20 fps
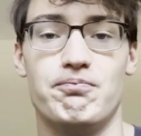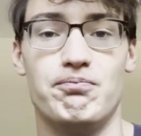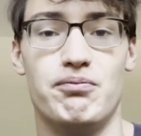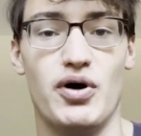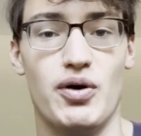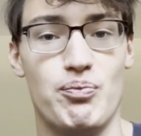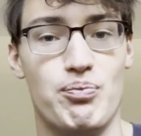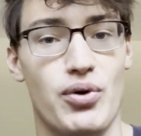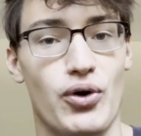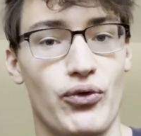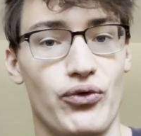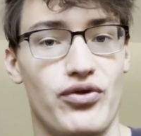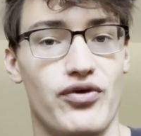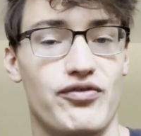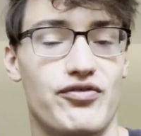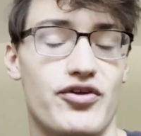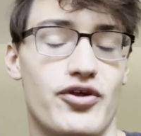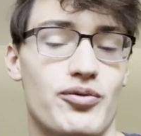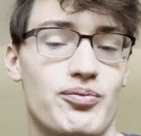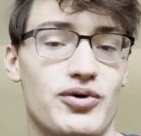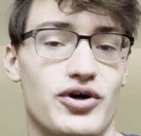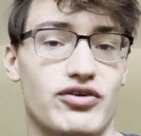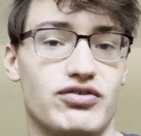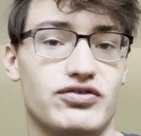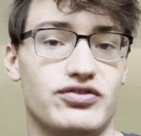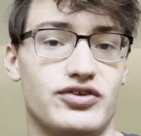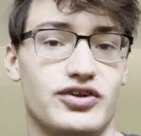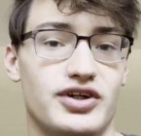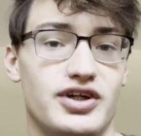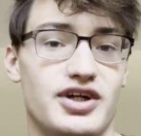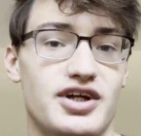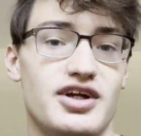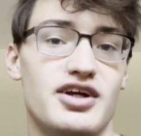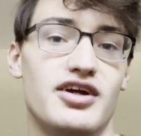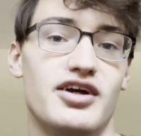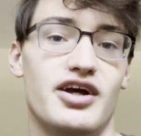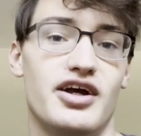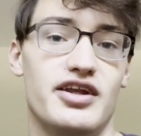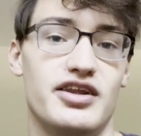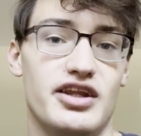but both of them are free
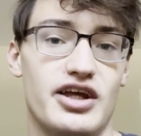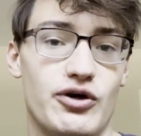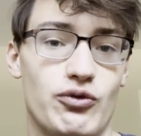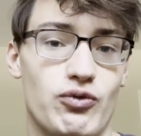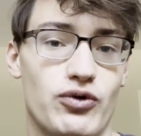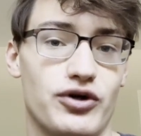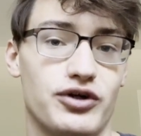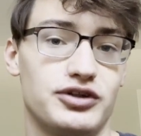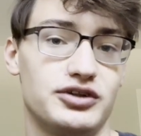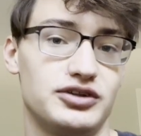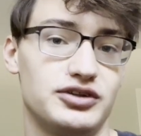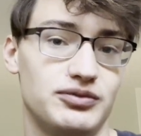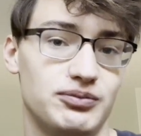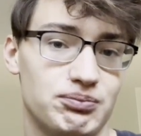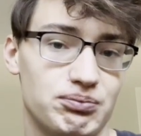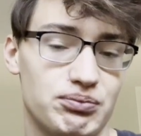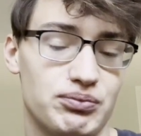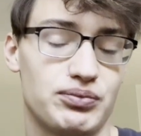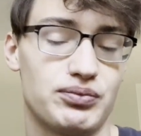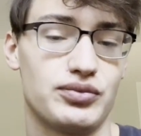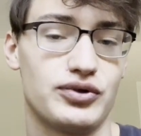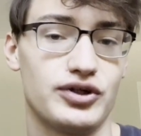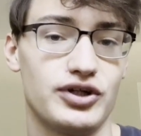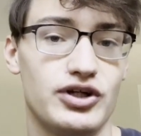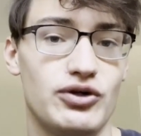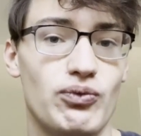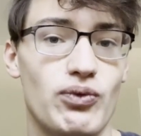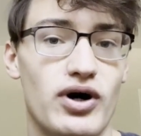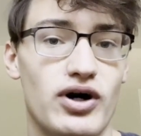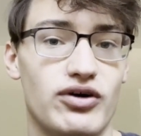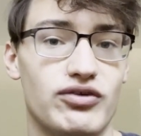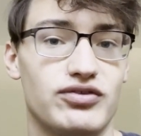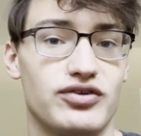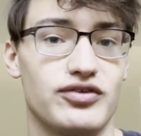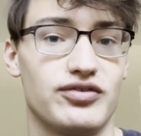and they work pretty well for